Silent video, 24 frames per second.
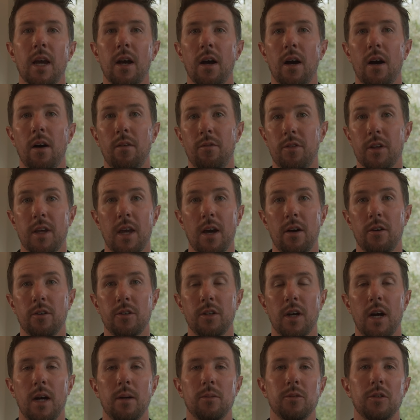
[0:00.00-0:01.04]
of the
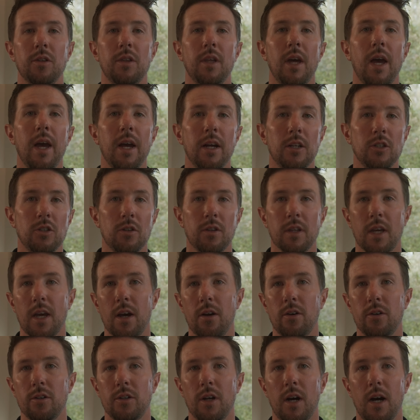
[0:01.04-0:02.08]
countertops, the edge of the
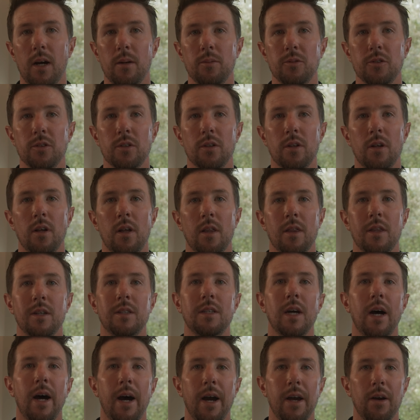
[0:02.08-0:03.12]
countertops, the
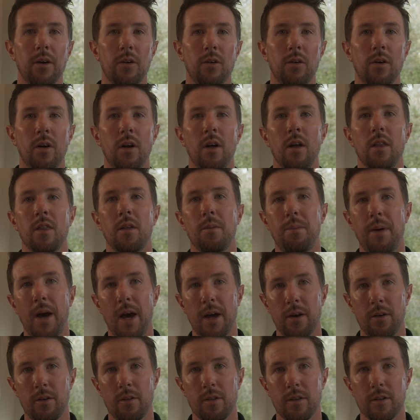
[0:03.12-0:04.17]
tile, the
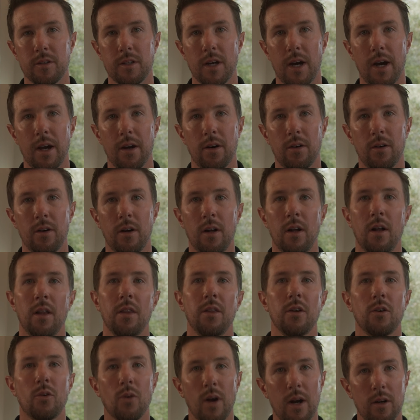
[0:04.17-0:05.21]
pattern of the tile,
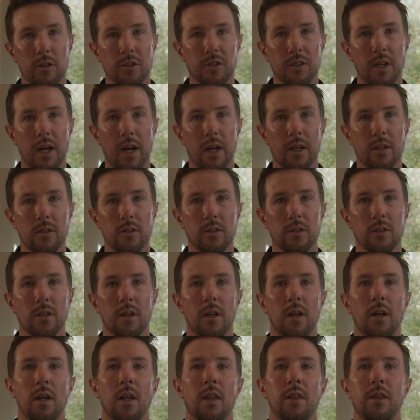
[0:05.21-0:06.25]
the grout size.
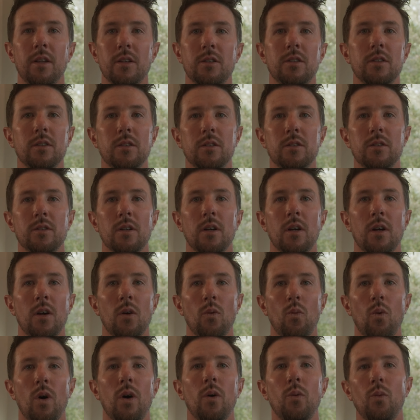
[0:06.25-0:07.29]
This is
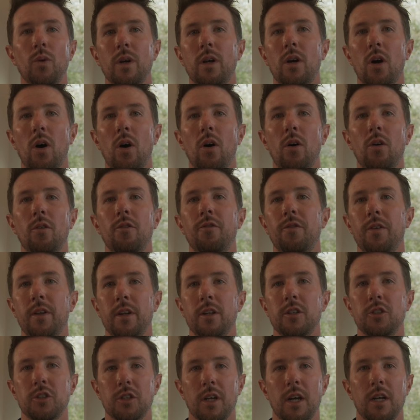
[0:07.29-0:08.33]
what we call
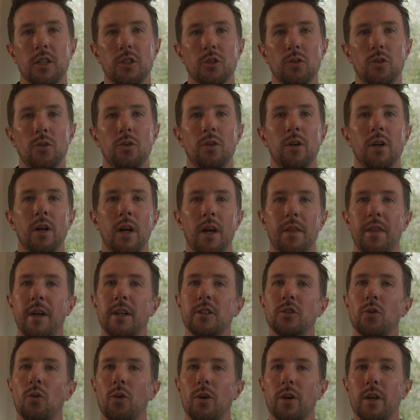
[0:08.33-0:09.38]
finished schedule, and
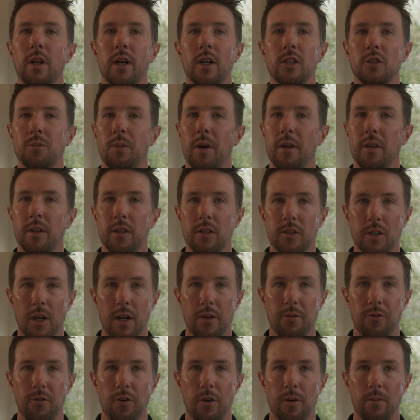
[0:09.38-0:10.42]
that's organized by the
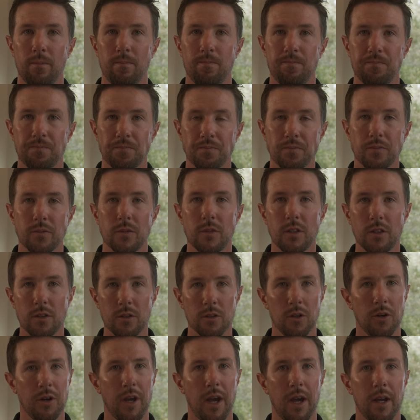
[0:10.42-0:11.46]
design firm.
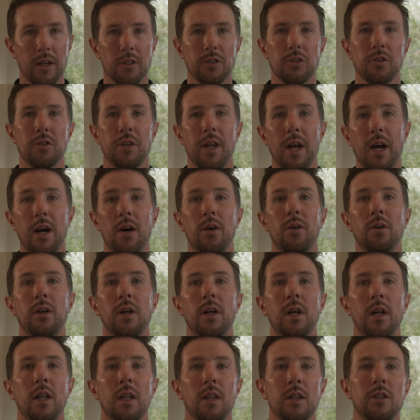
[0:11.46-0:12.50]
Okay, so now
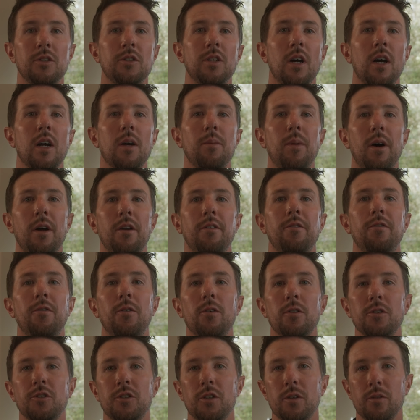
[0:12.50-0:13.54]
let's talk about a
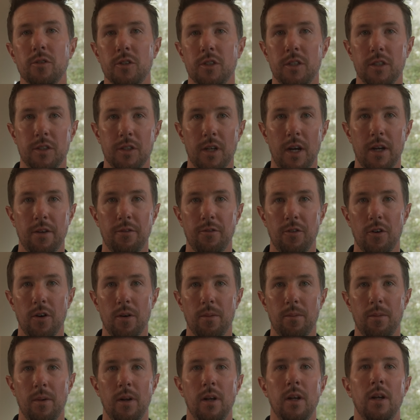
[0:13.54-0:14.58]
full service design
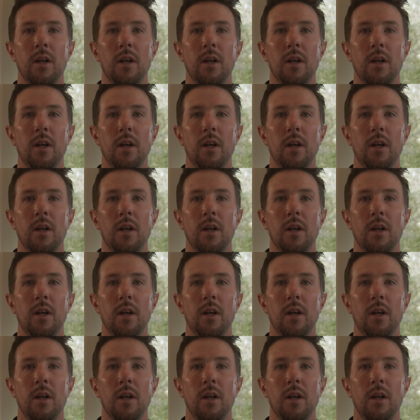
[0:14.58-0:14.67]
firm.